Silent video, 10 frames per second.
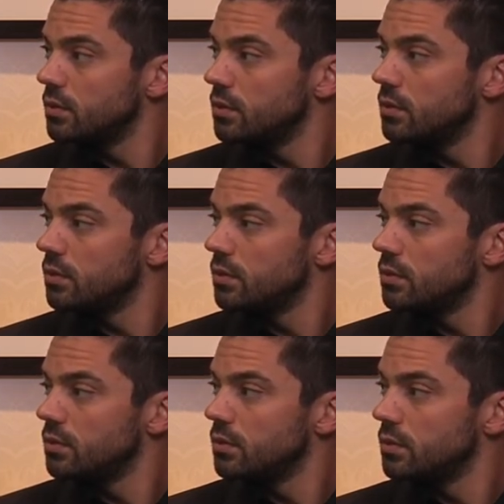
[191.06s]

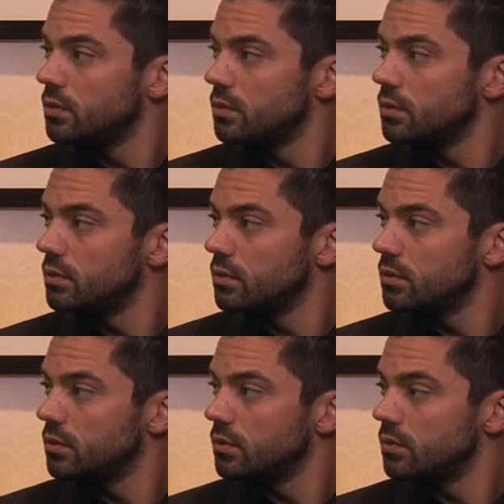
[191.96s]

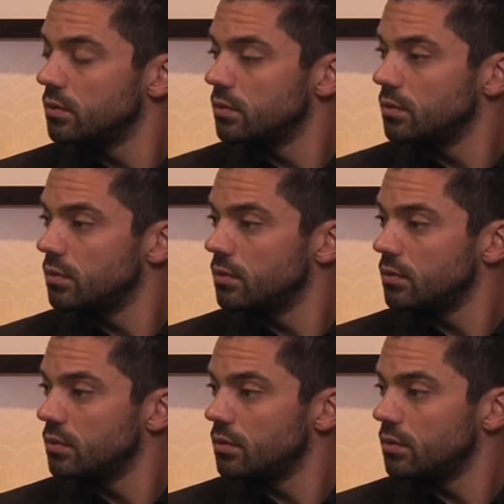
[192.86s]

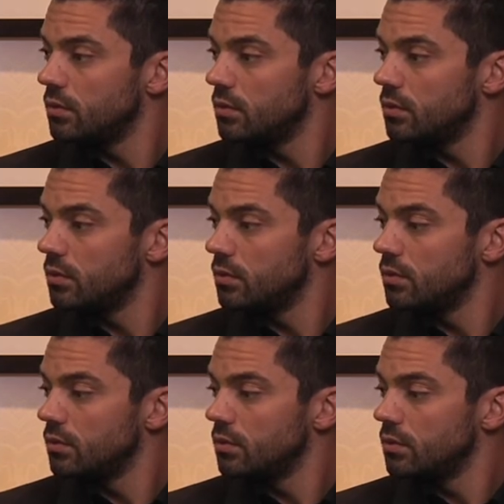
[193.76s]

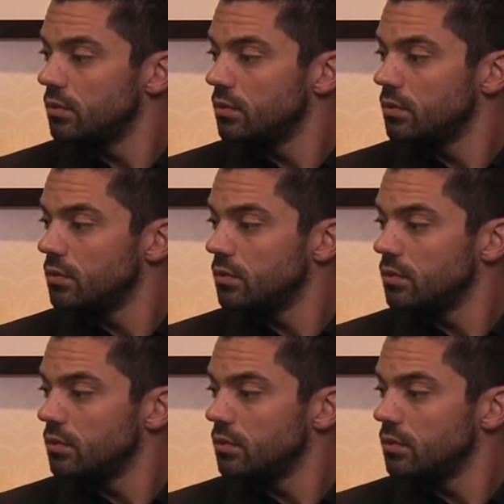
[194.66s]
(not speaking)